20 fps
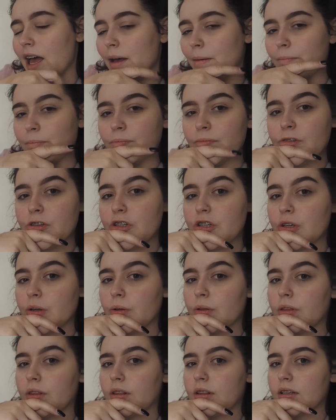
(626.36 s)
Um, to
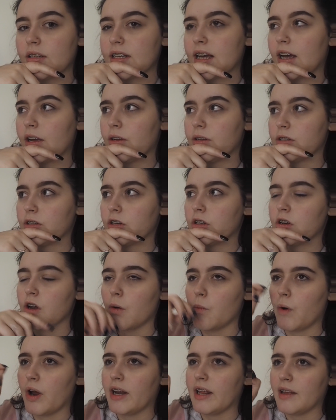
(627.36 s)
do the tattoos, and
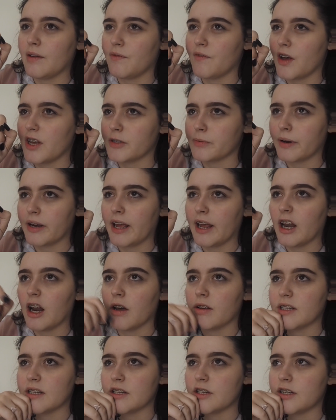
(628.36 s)
when he first went in,
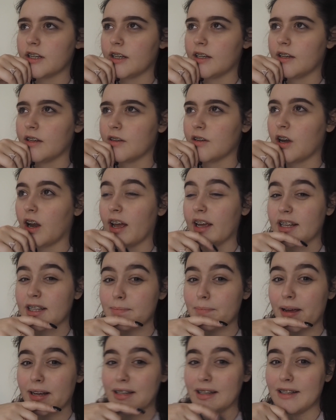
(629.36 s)
I was actually like
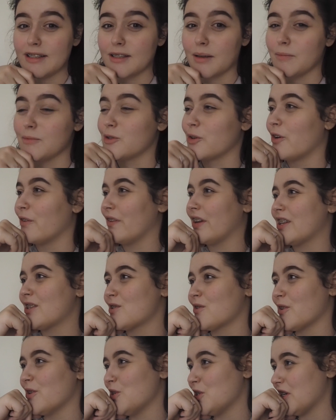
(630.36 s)
expecting some sort of
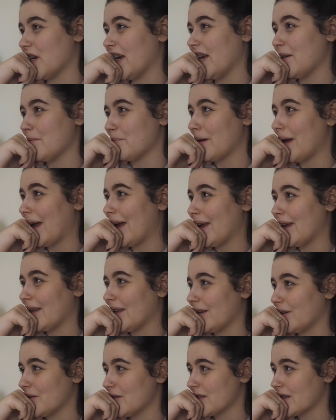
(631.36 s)
excruciating pain
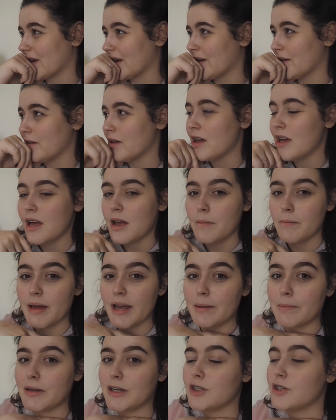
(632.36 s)
that was gonna was
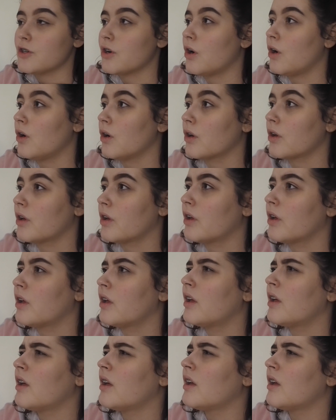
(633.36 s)
make me shock. I
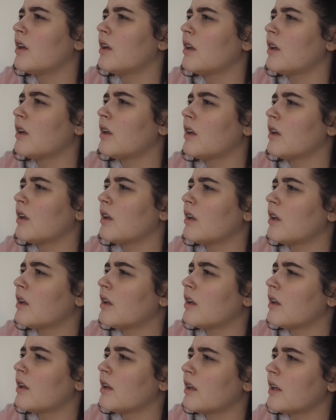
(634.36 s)
was still like, uh,
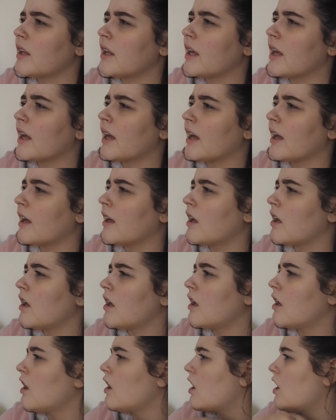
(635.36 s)
yeah. I just
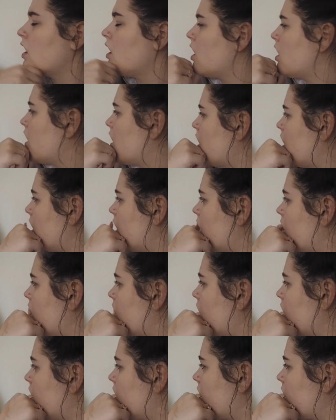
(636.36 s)
imagined it's like someone
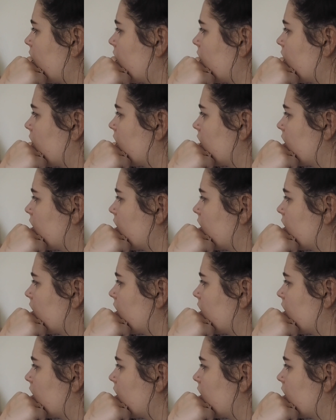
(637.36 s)
going.